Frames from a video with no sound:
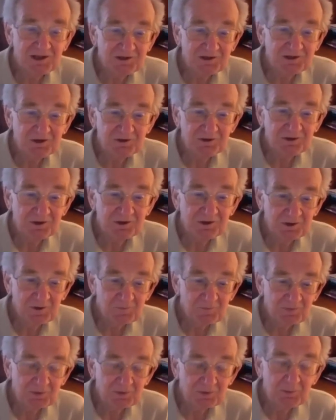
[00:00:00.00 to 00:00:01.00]
the
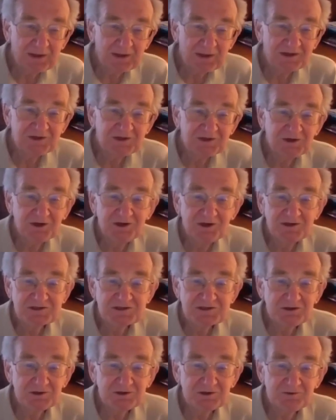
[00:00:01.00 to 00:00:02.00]
main attorney's out
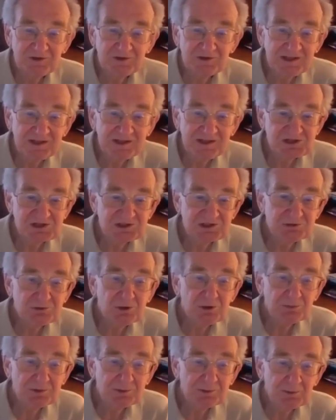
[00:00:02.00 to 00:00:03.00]
on vacation and won't
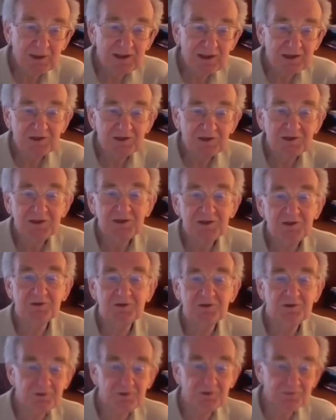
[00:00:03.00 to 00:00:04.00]
be back until
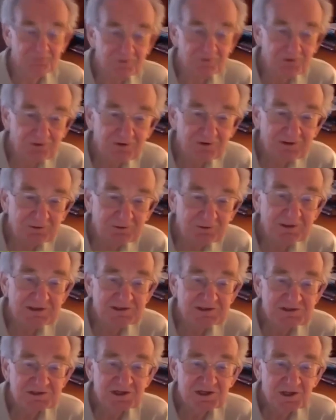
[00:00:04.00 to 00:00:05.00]
for 3 weeks.
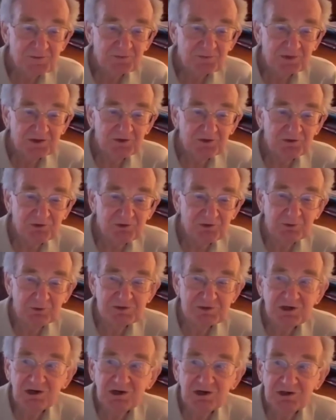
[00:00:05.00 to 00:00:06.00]
So we're
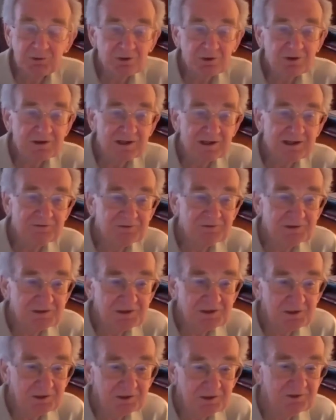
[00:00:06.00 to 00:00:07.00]
sorry, we're going to have
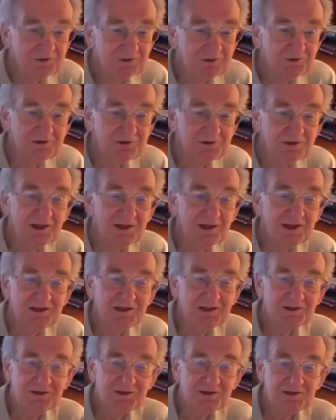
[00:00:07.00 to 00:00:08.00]
to delay
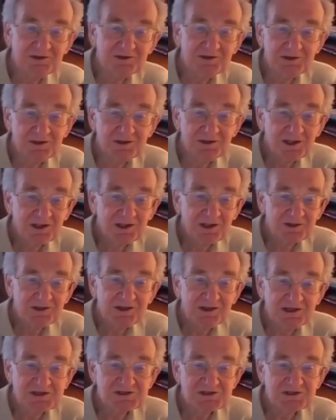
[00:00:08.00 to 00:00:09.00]
the
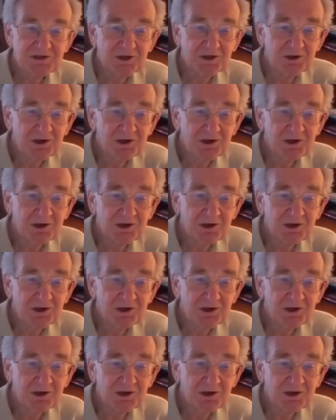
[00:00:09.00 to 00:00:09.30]
escrow.